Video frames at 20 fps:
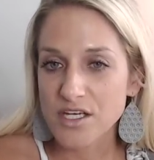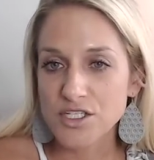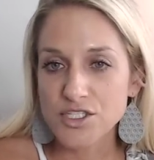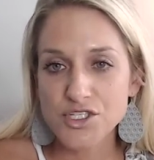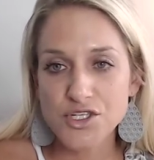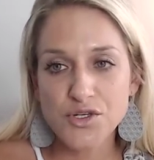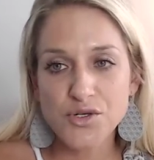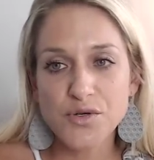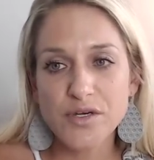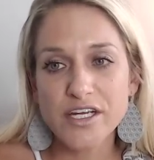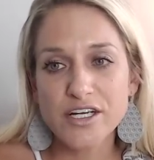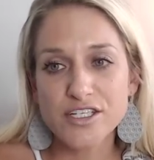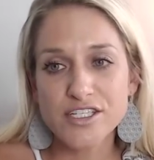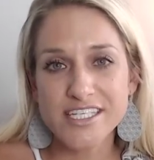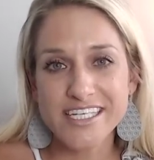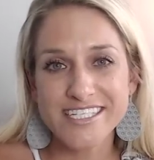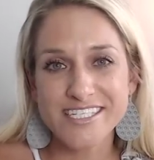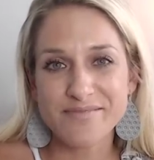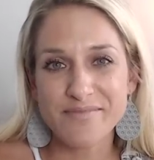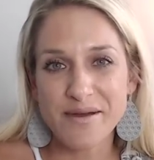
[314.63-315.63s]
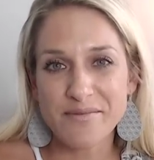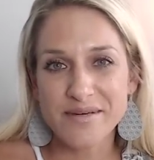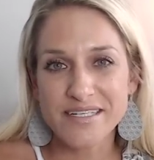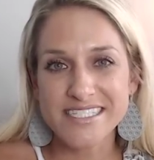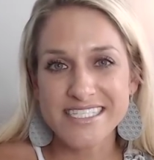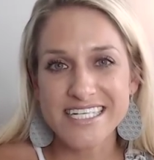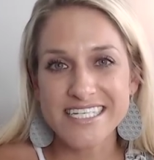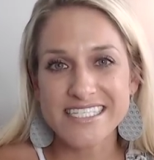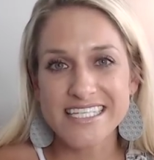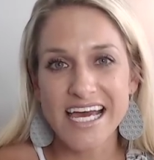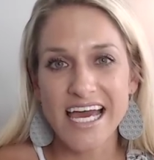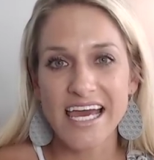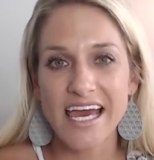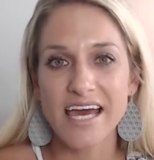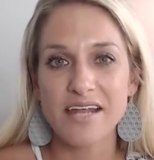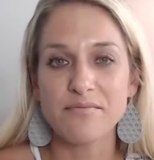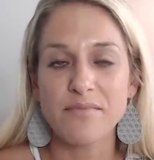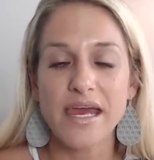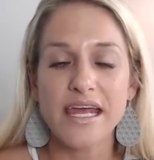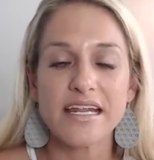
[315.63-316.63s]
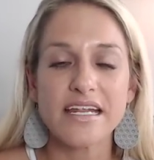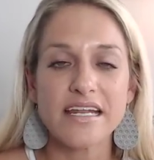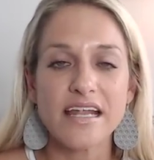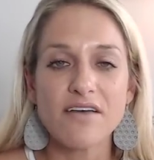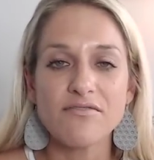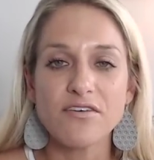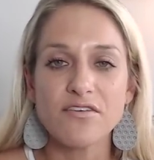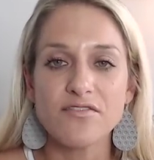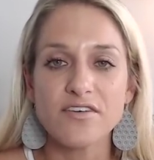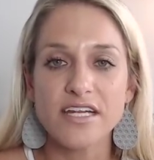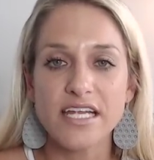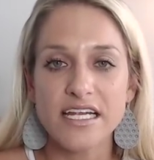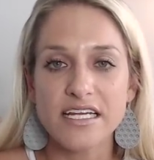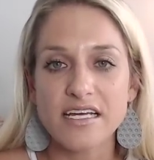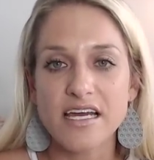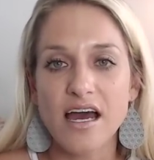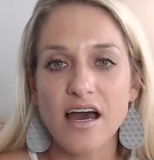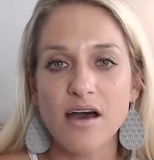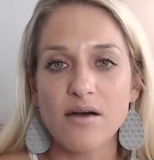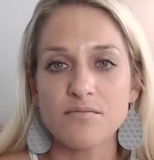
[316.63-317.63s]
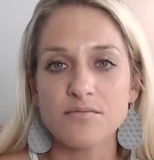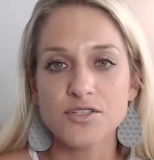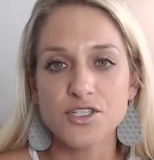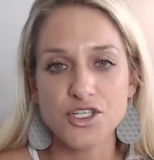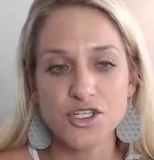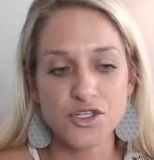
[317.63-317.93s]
2 years into my business, I had made enough of an income